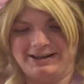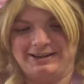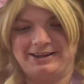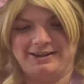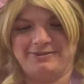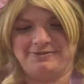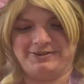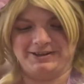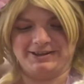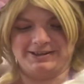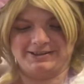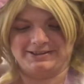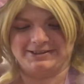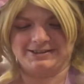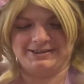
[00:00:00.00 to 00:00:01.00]
love
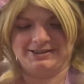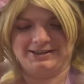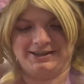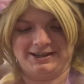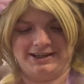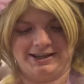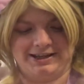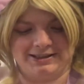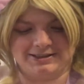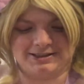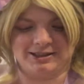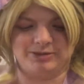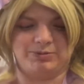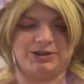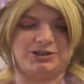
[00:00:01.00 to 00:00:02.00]
it. It's
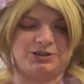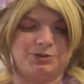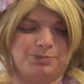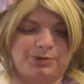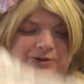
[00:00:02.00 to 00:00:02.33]
gonna be super